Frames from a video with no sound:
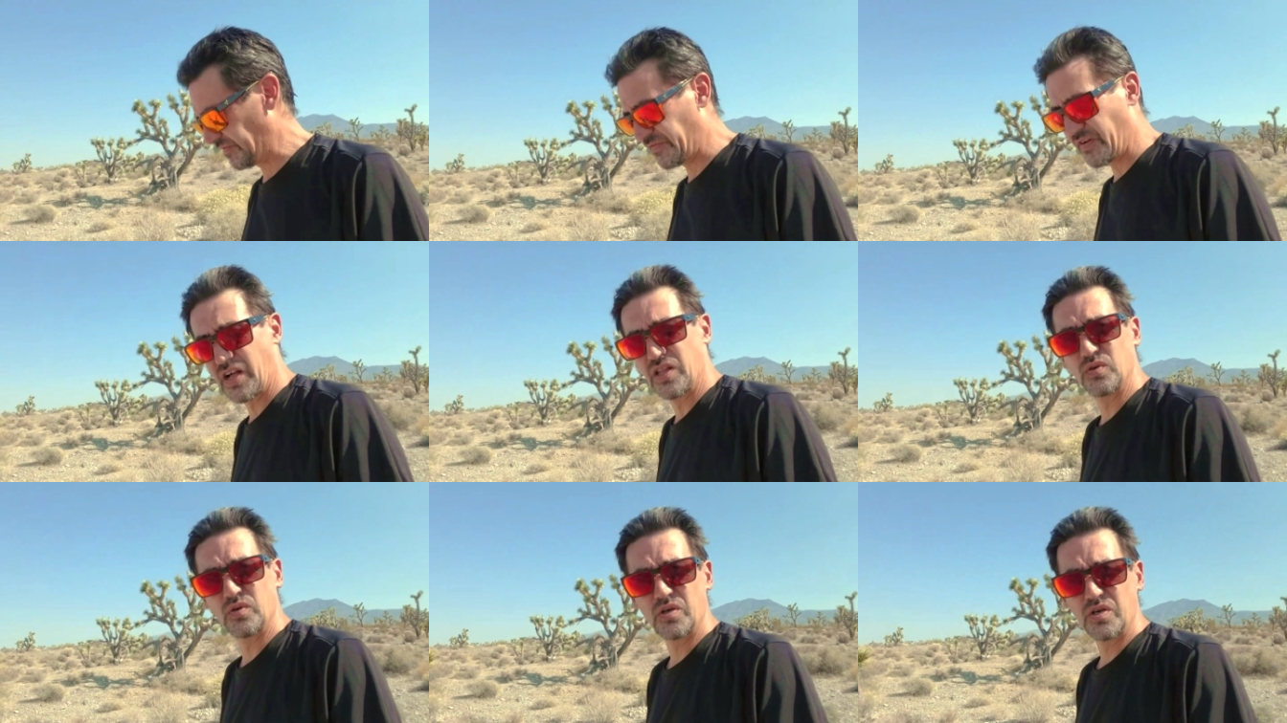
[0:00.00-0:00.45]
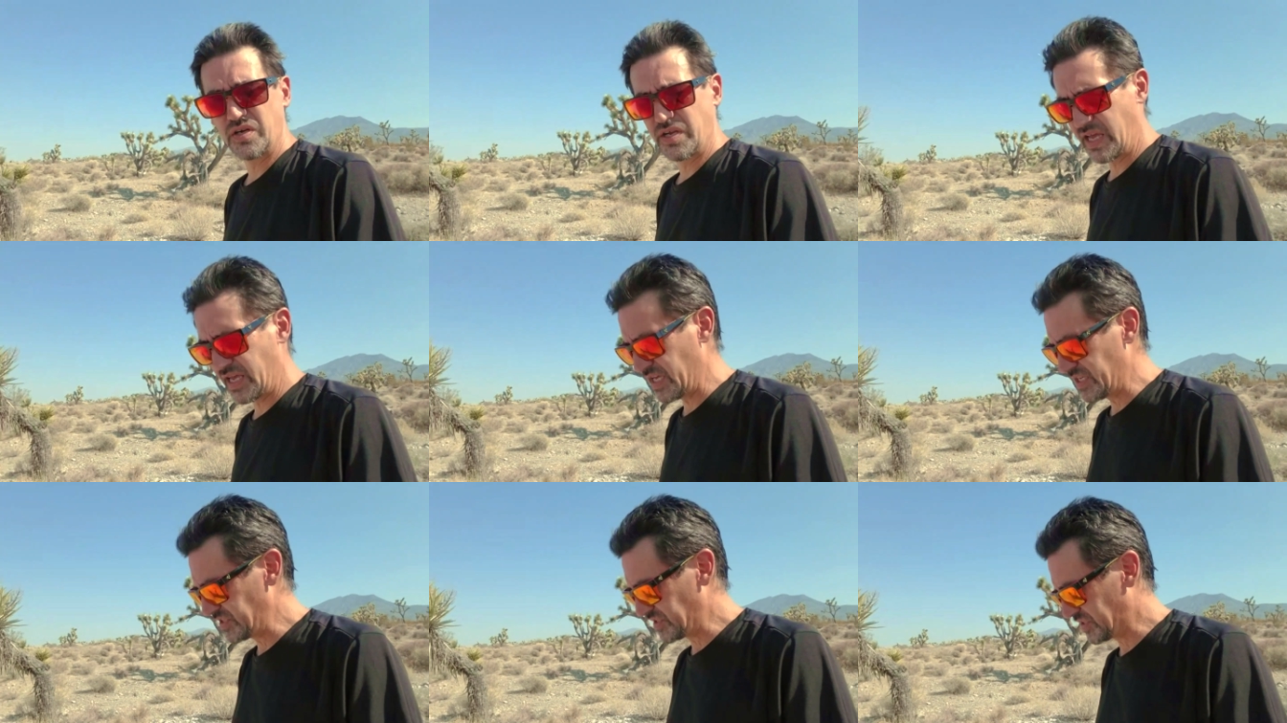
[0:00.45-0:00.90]
follower,
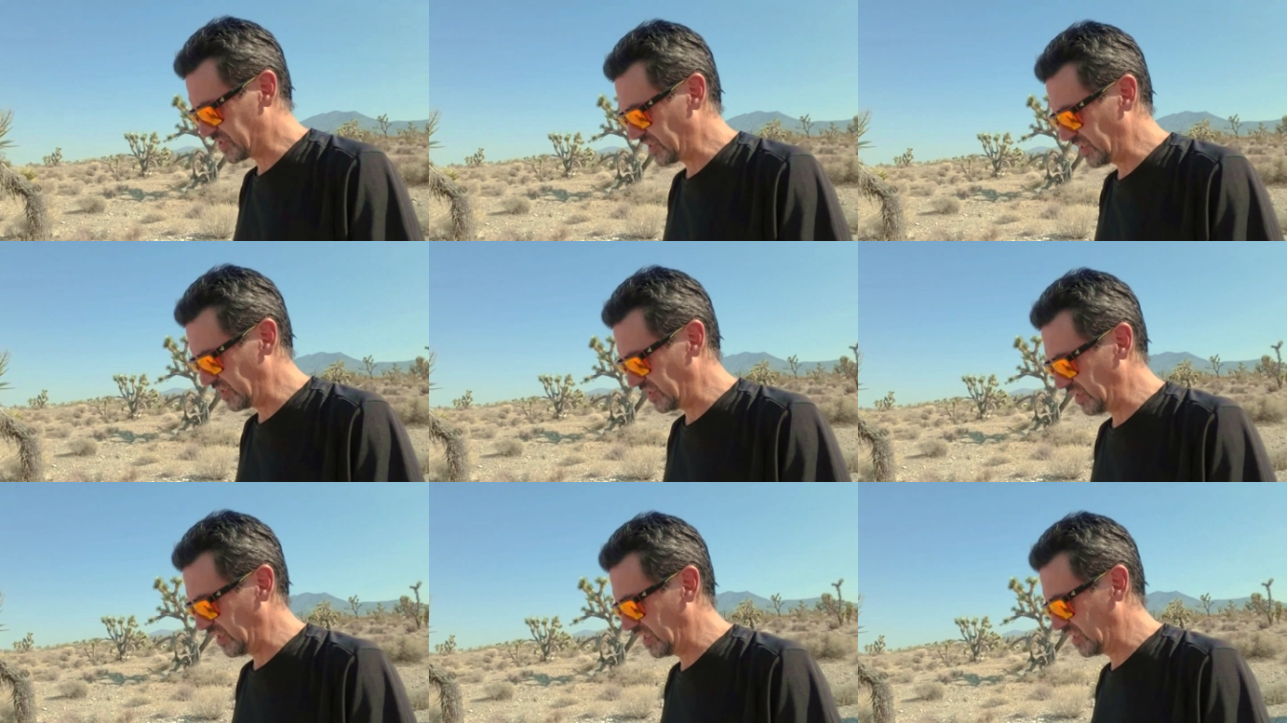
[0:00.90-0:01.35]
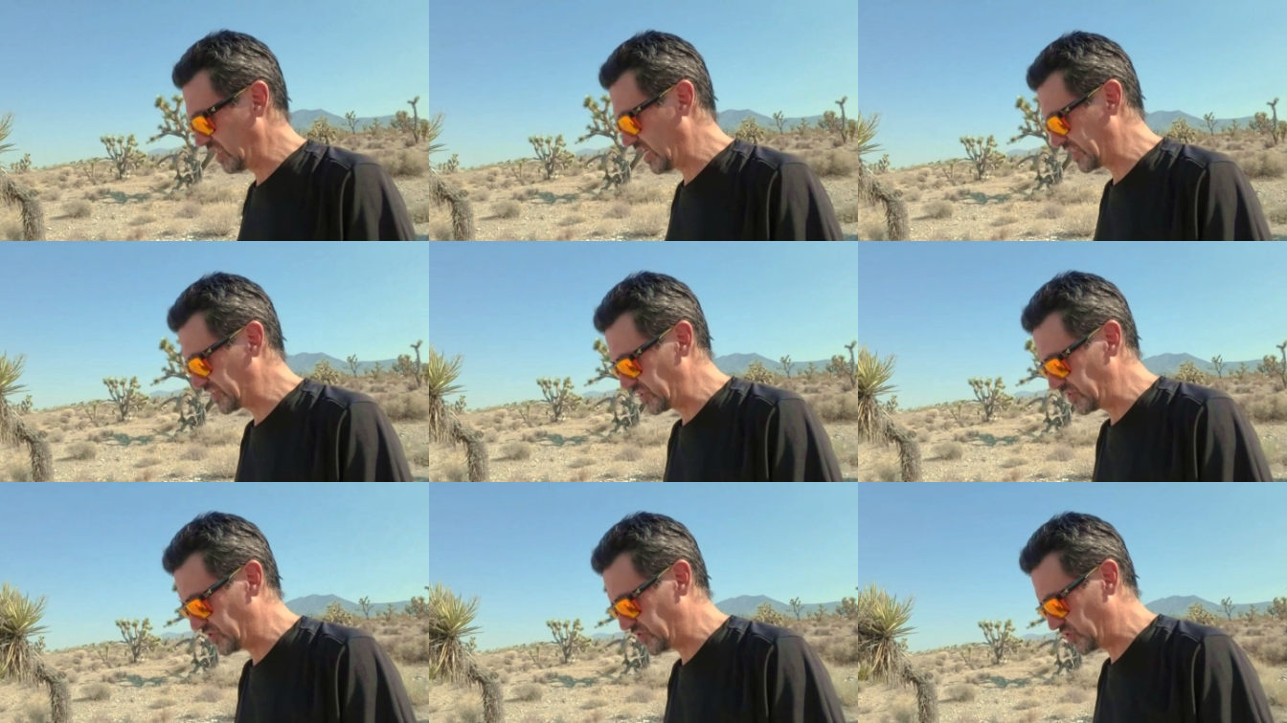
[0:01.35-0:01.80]
has
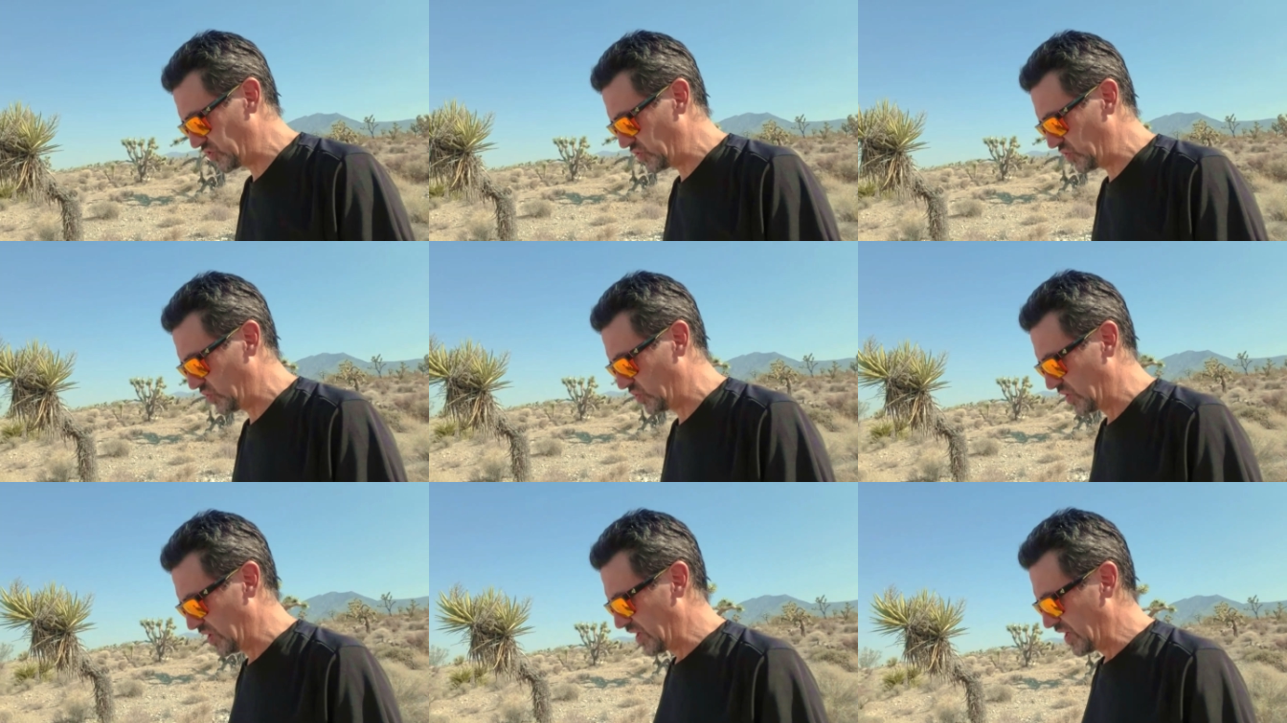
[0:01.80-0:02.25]
elected to